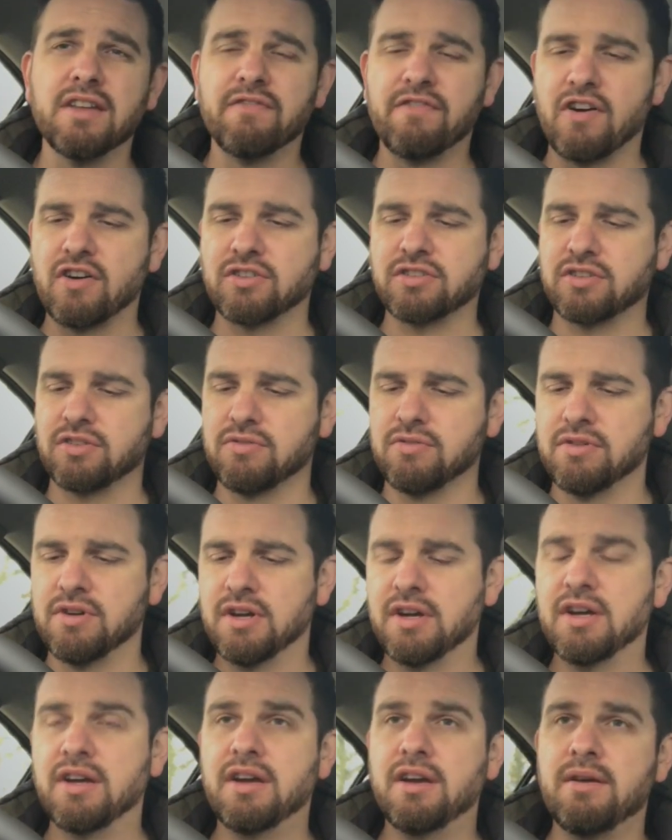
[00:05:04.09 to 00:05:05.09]
Vauxhall
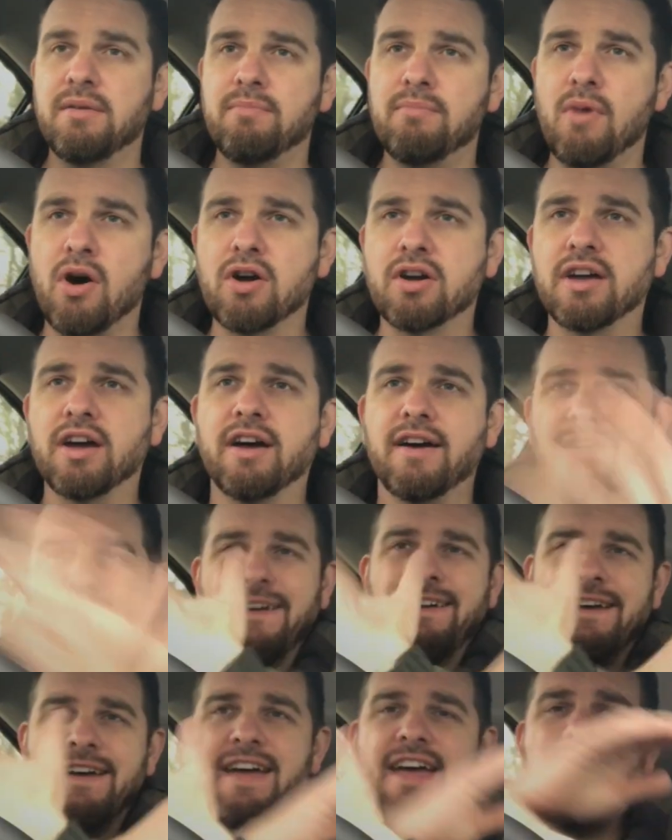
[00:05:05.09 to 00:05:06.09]
Mokka
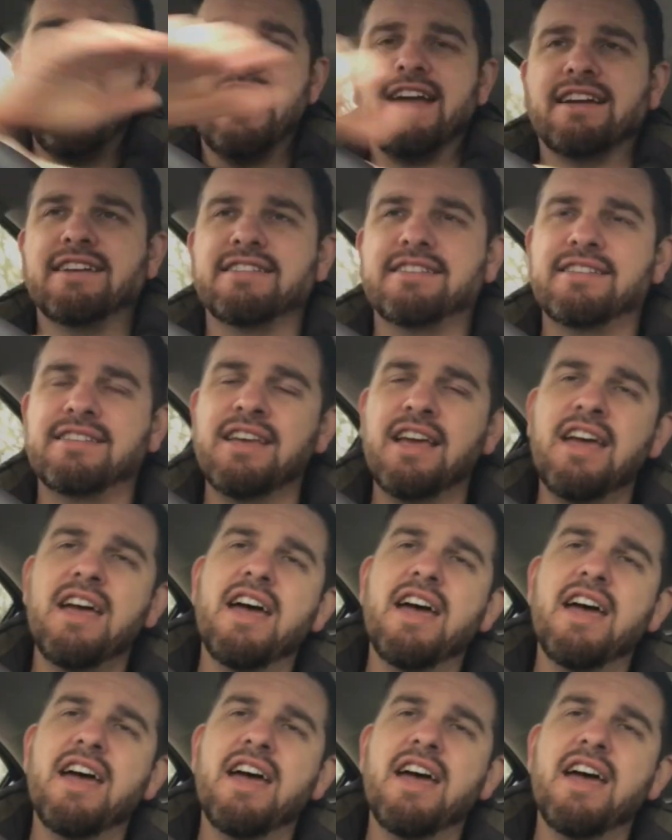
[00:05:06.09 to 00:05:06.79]
X.